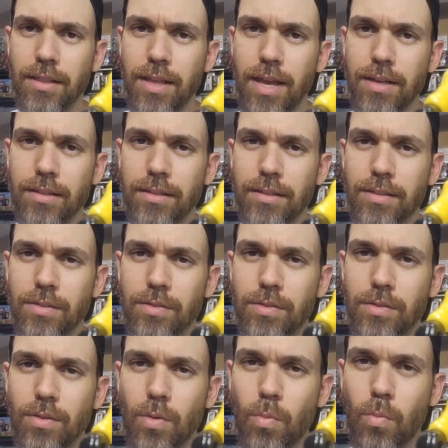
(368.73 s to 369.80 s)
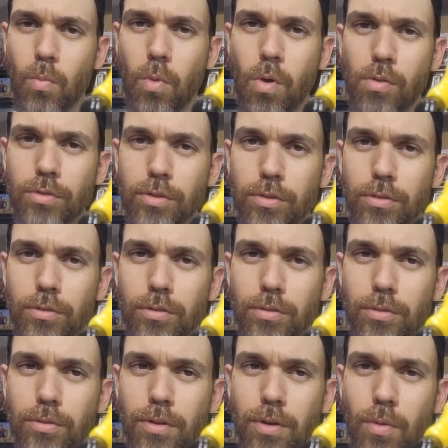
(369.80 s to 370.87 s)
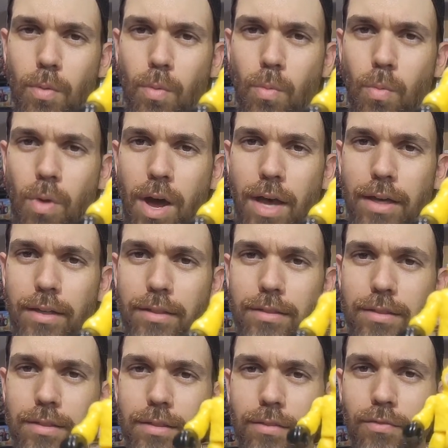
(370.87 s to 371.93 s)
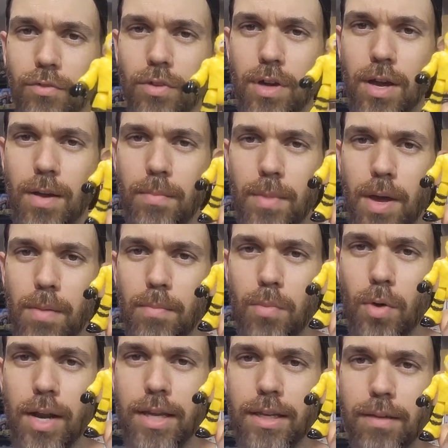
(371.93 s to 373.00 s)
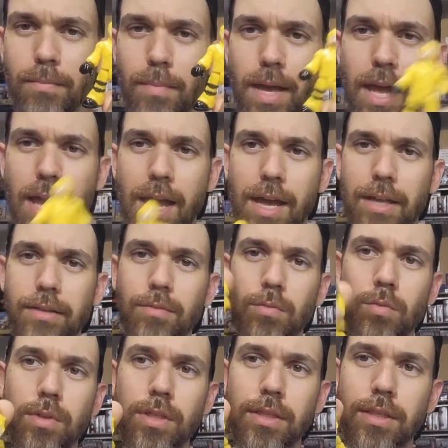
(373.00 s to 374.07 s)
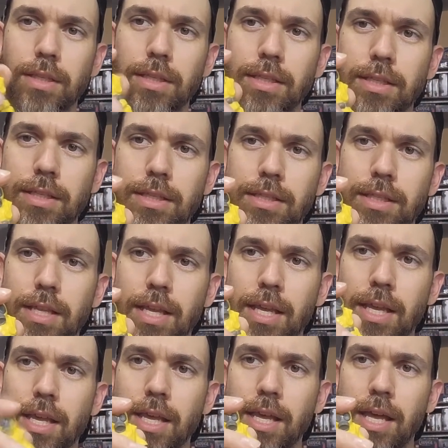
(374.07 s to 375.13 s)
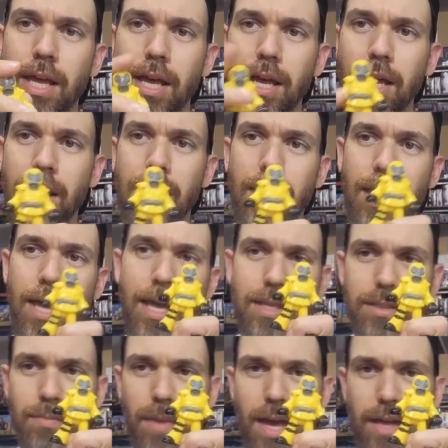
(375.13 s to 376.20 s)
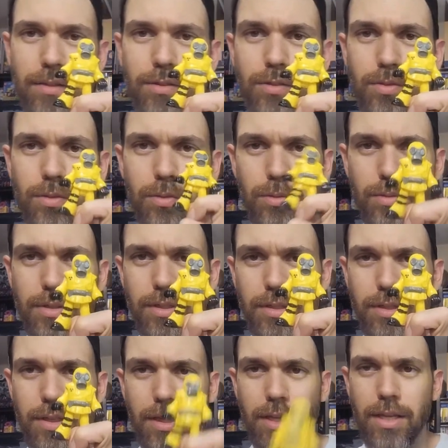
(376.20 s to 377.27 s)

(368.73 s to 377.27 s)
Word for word: that is Walter White from Breaking Bad with his uh, hazmat suit.